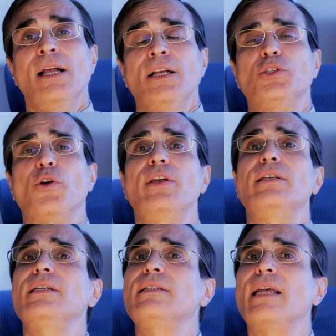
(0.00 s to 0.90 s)
So this
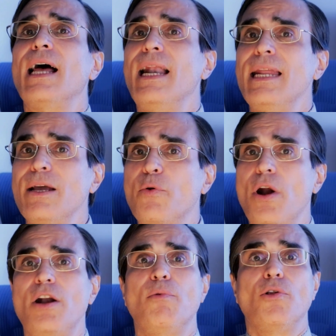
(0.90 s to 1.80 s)
is an
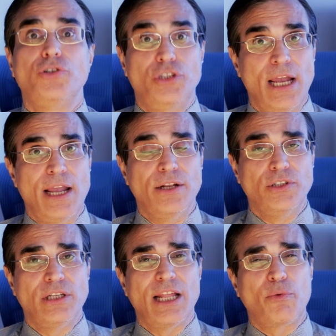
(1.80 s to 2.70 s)
incredible
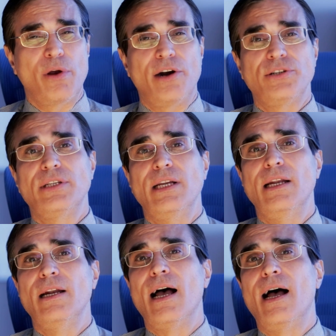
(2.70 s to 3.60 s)
change that we are
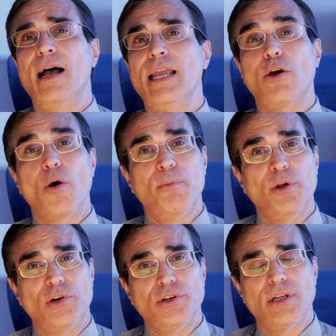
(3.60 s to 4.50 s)
seeing in
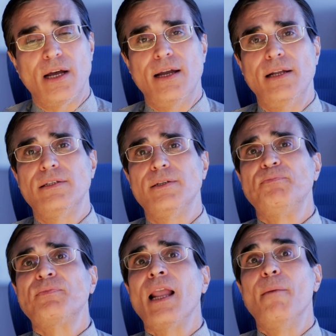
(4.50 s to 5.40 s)
computer science,
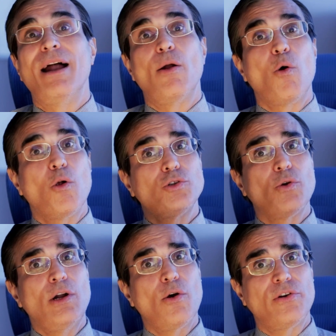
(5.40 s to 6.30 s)
but also
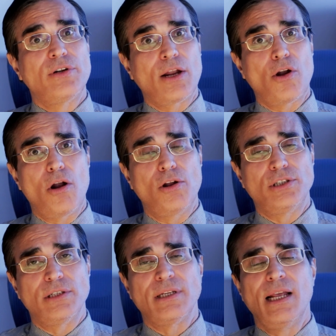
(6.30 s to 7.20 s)
in other
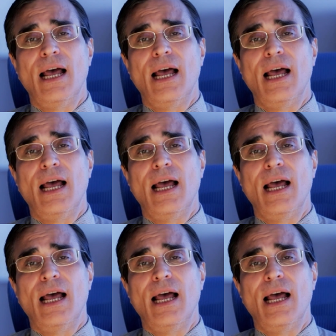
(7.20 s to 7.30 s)
technologies.